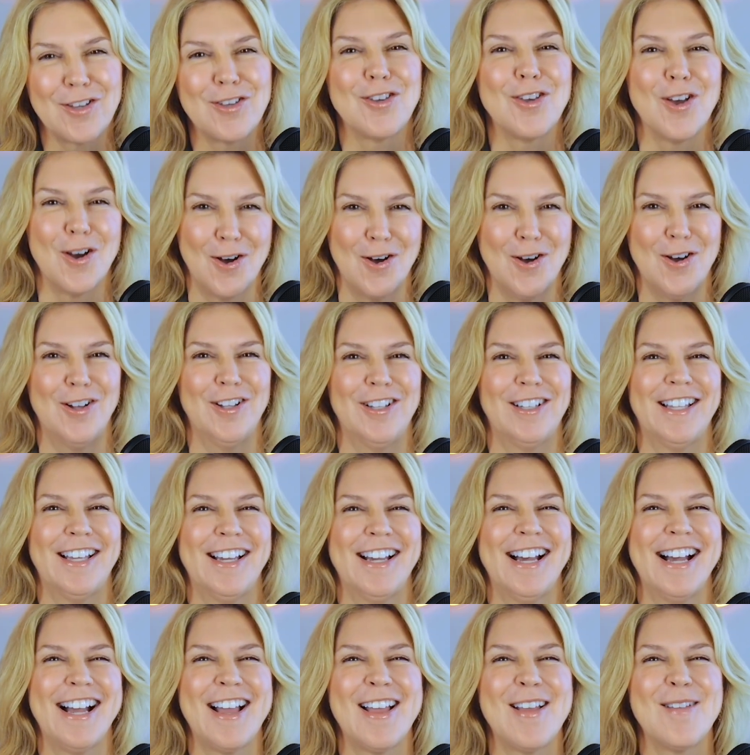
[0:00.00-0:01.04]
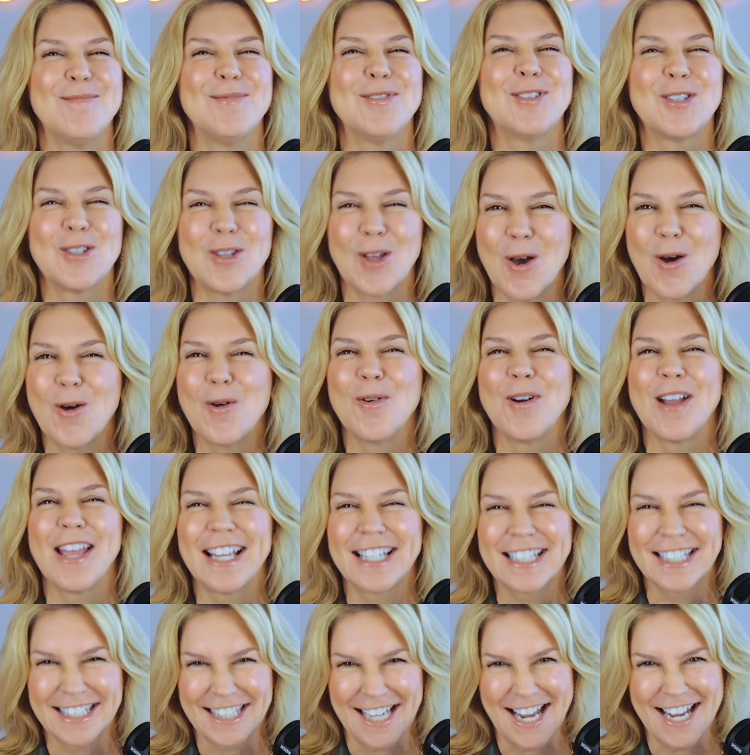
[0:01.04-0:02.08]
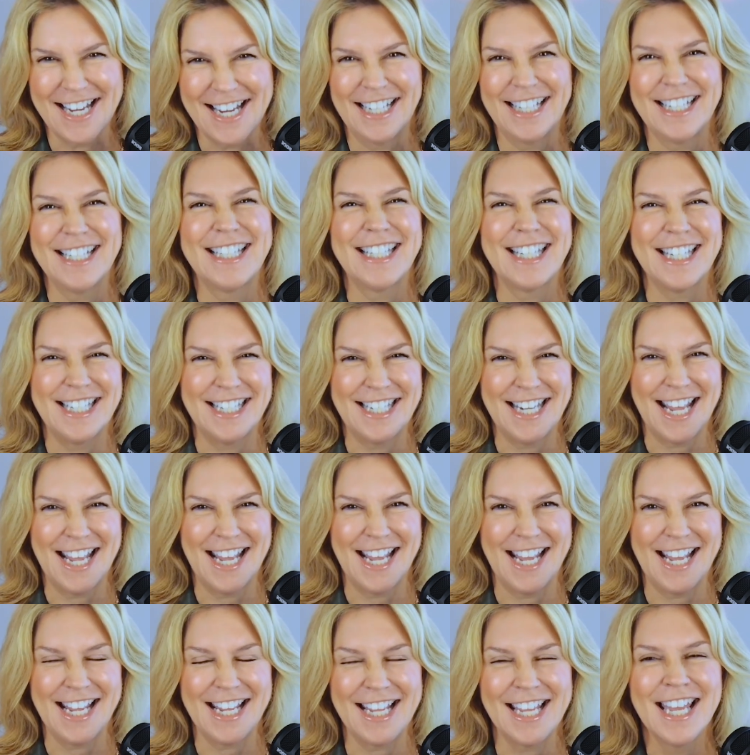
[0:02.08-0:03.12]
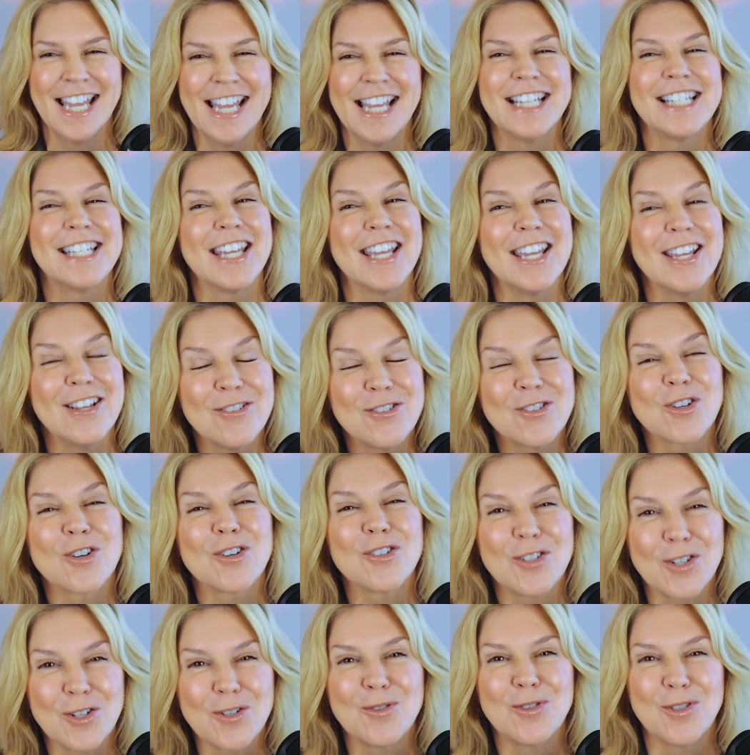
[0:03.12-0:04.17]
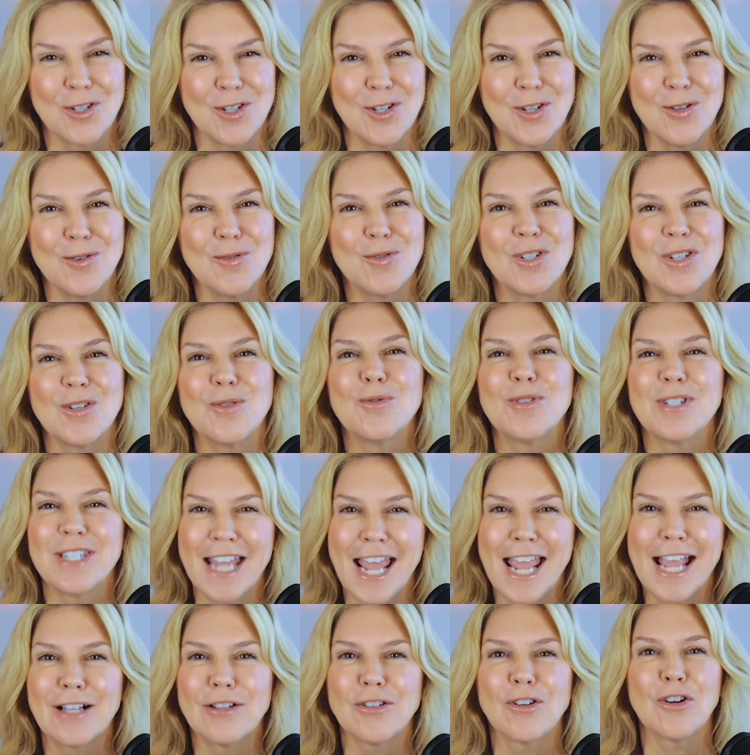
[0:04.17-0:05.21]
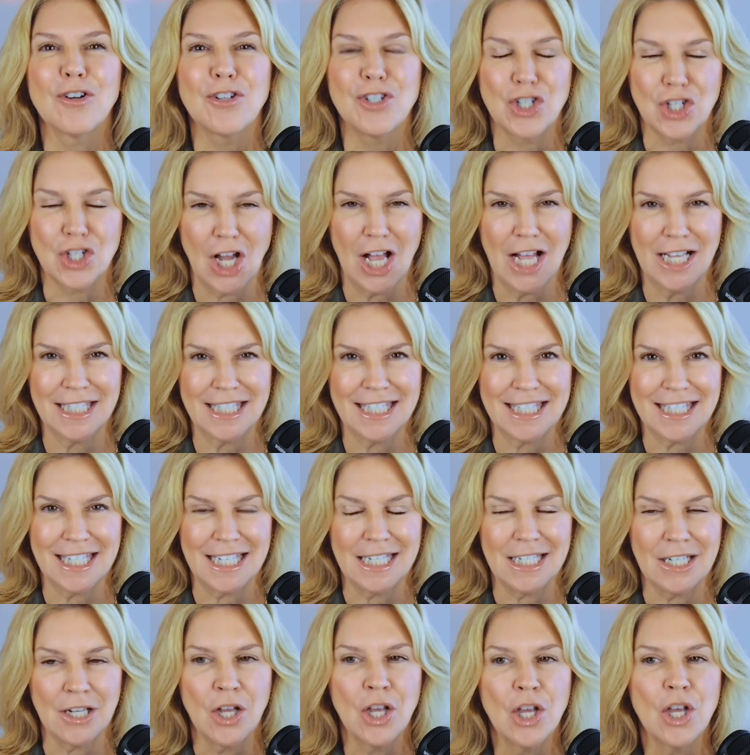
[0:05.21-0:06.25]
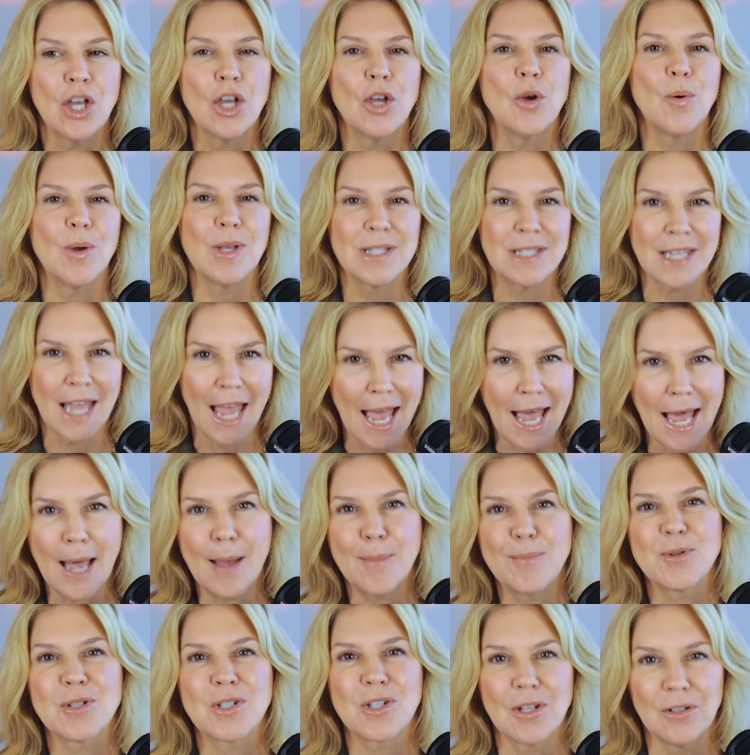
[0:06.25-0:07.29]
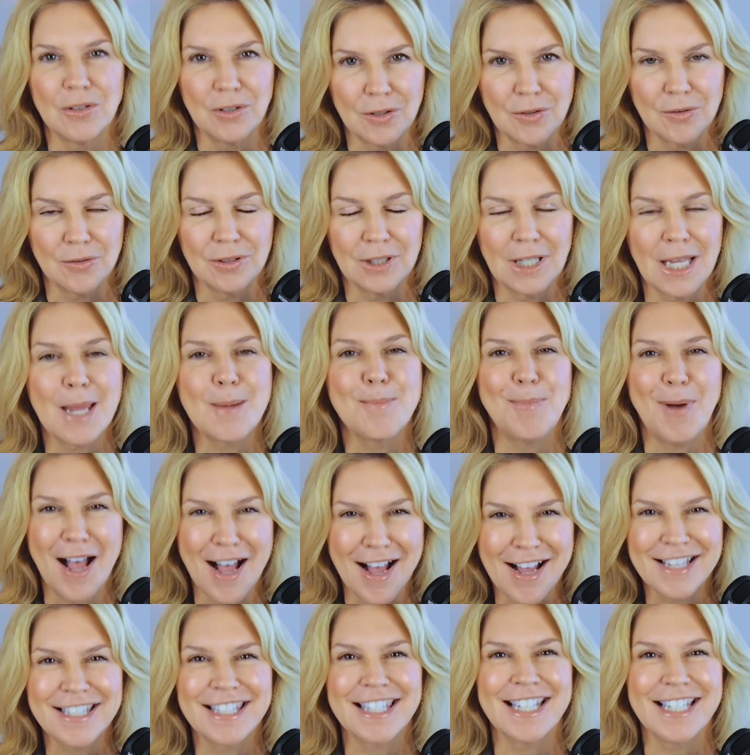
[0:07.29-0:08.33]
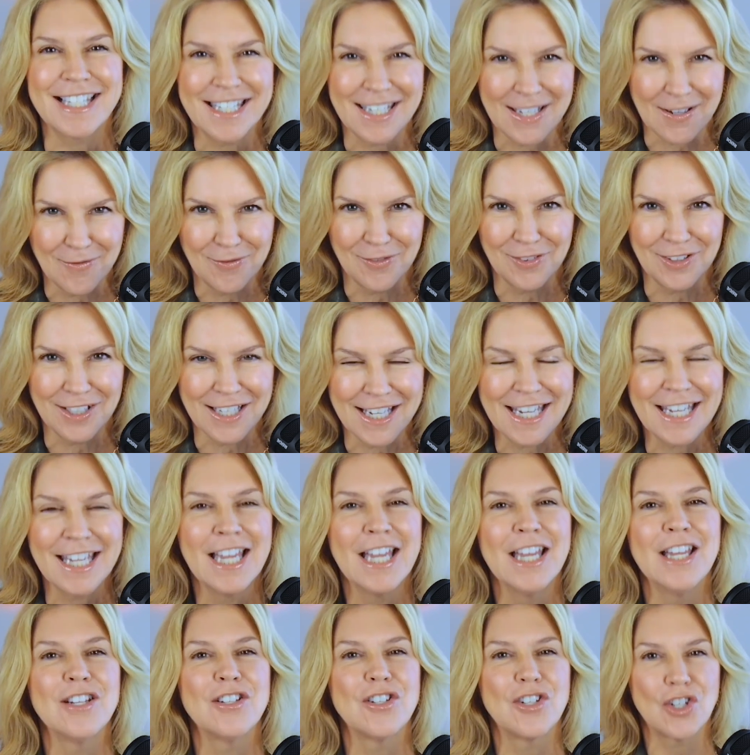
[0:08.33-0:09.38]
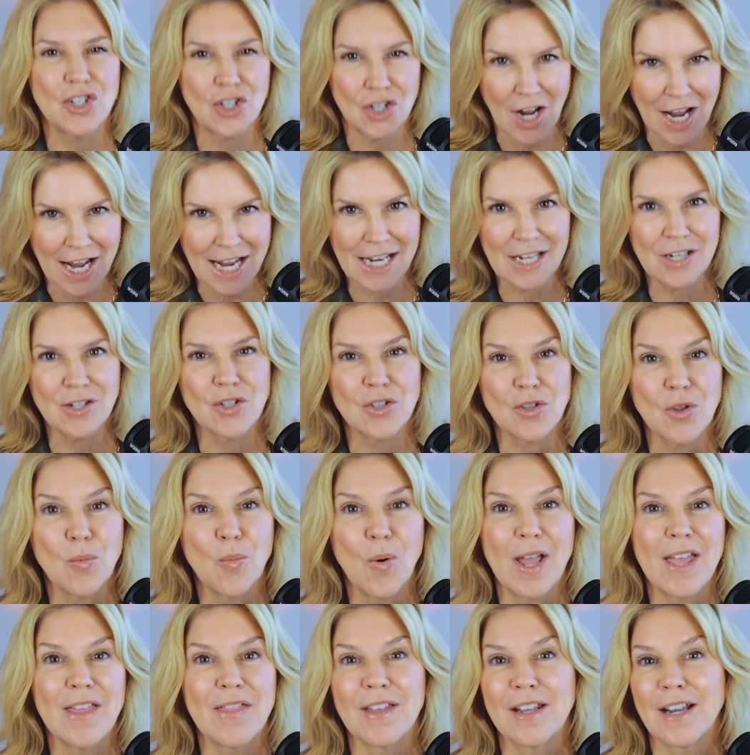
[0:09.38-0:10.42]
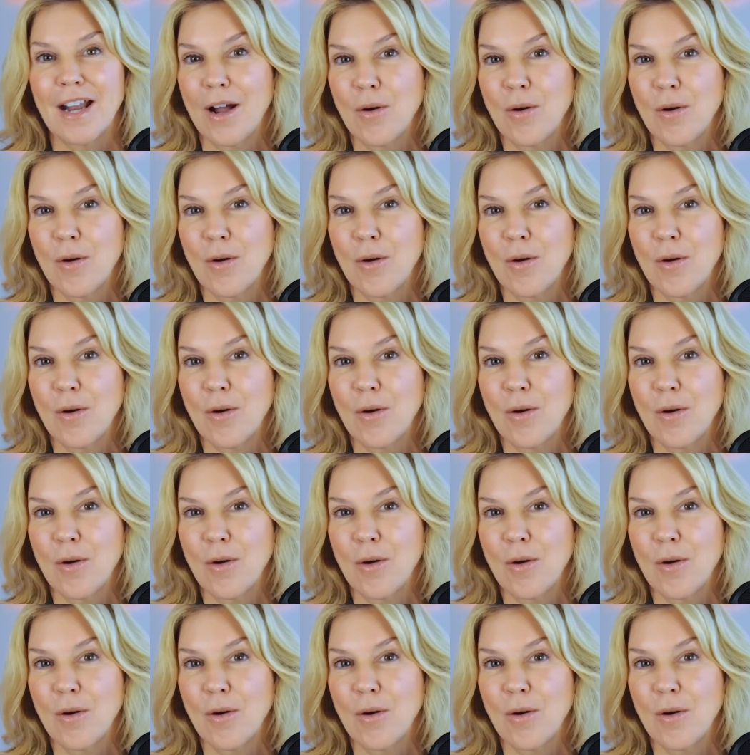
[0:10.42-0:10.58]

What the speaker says: Y'all, I am so excited today to introduce you to Taylor Johnson, who has absolutely, positively changed the way that I